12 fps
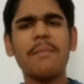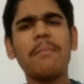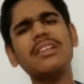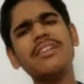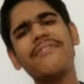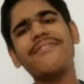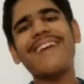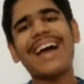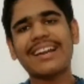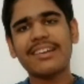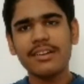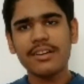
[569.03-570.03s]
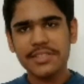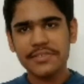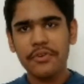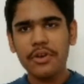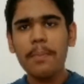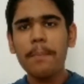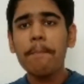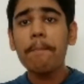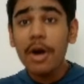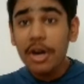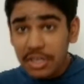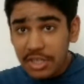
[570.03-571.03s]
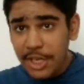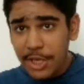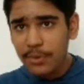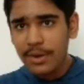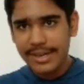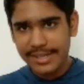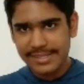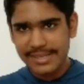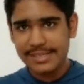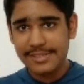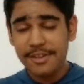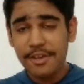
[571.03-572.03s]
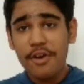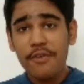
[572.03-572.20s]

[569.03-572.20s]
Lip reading: But the factors for a particular disease,